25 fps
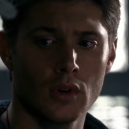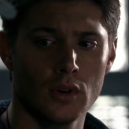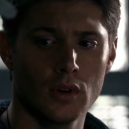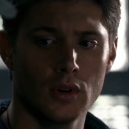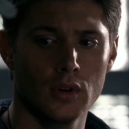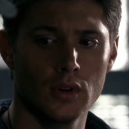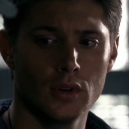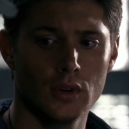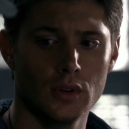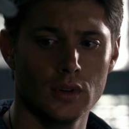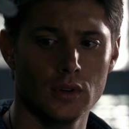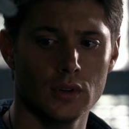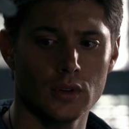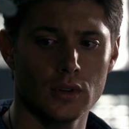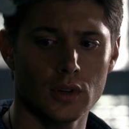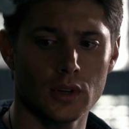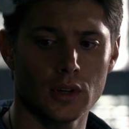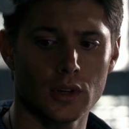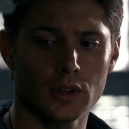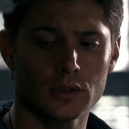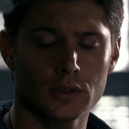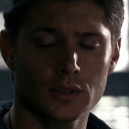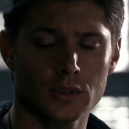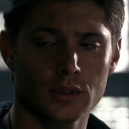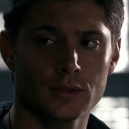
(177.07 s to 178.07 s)
death in
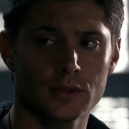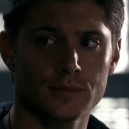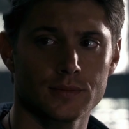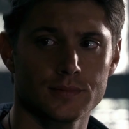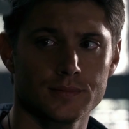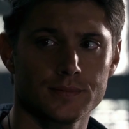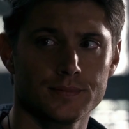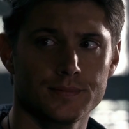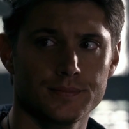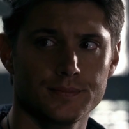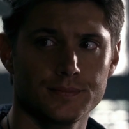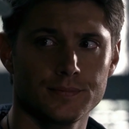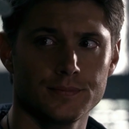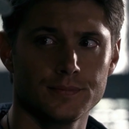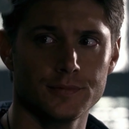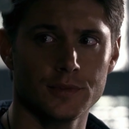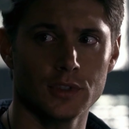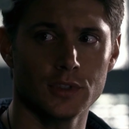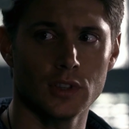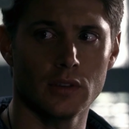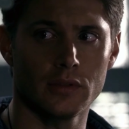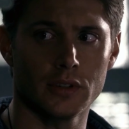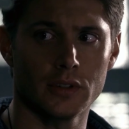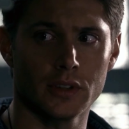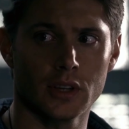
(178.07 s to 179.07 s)
Death's Door was
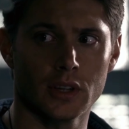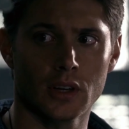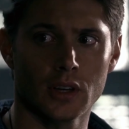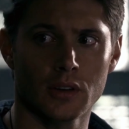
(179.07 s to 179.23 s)
tragic,